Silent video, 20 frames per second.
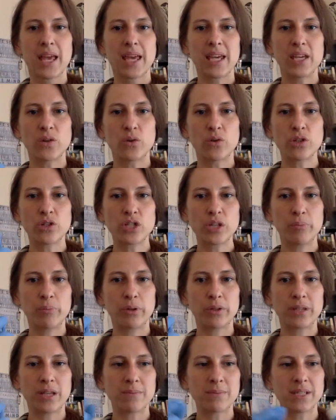In order to
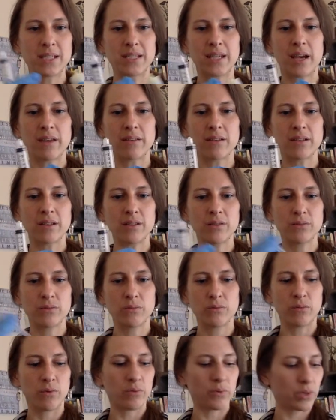put them together,
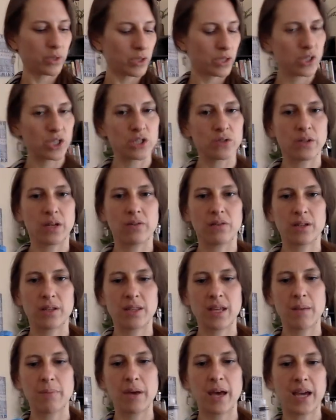what we're going to do, get rid of
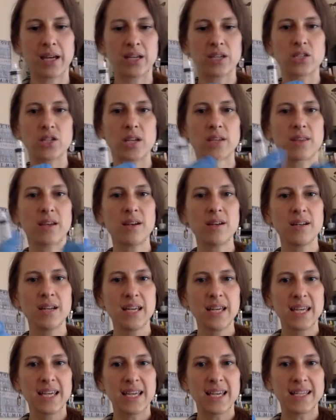that packaging there,
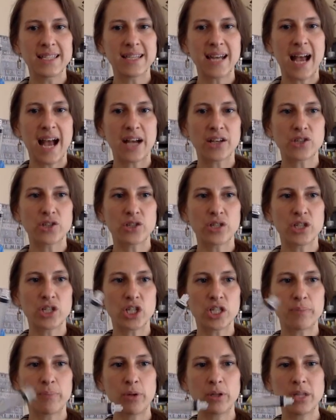is to actually
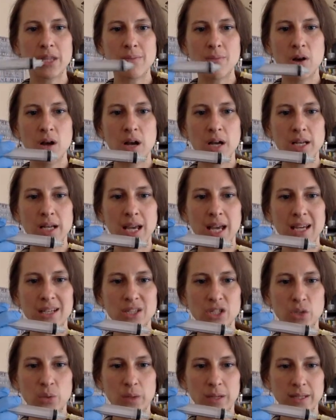just put them on
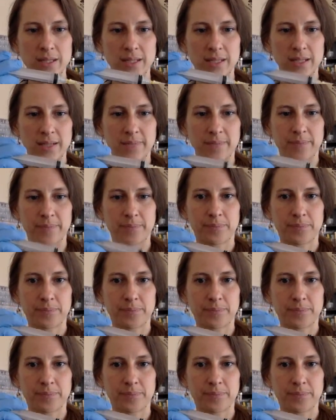and twist.